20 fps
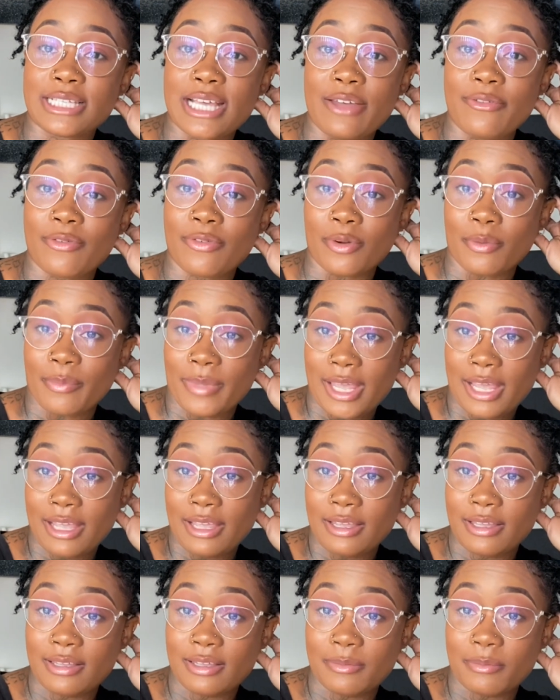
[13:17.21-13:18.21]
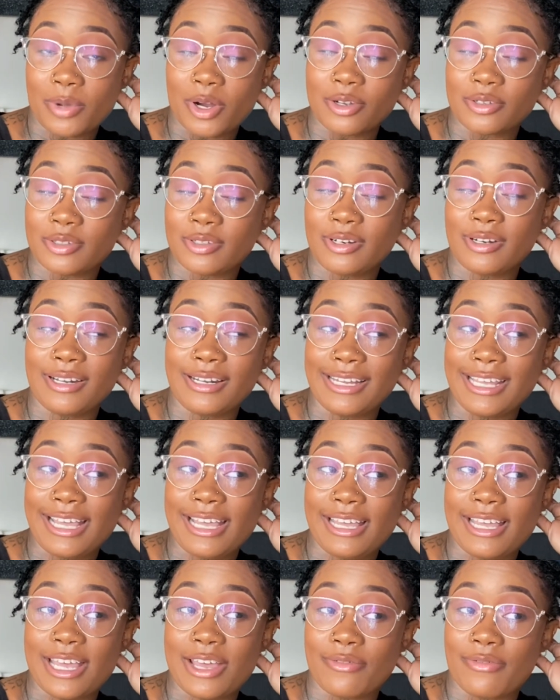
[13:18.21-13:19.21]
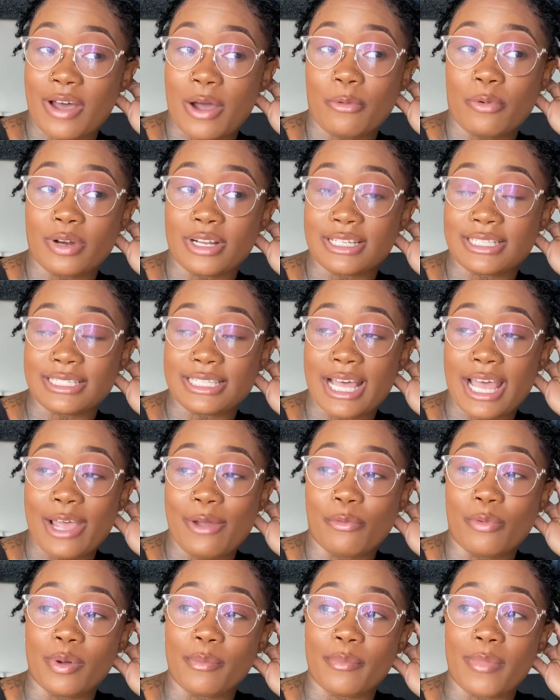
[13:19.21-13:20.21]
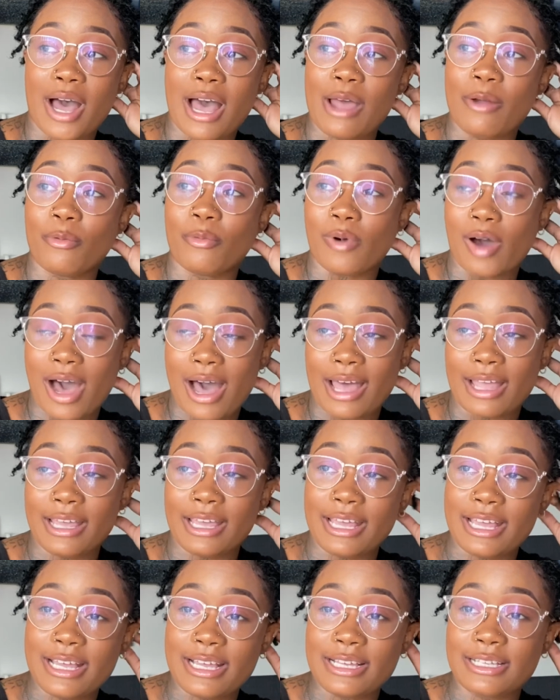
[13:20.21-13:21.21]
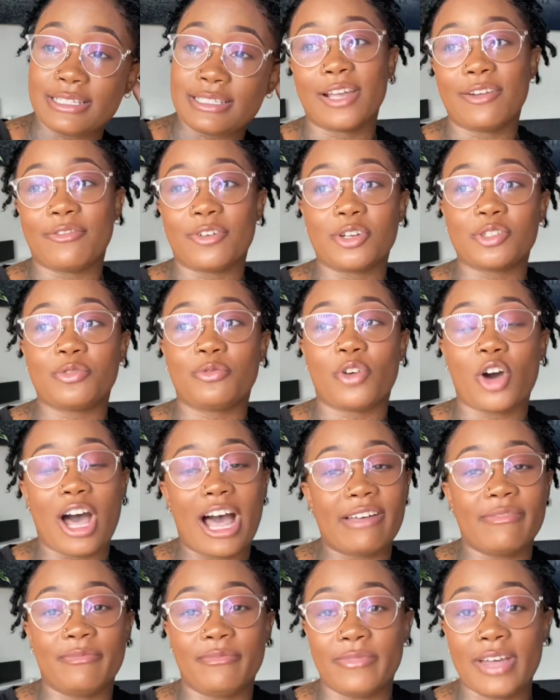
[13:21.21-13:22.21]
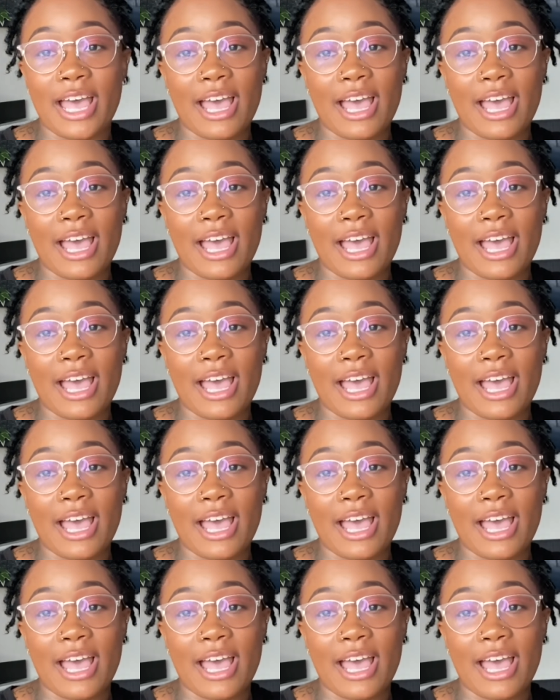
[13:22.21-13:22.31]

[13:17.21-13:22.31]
And for me personally, if I want to say what my why is, first of all, I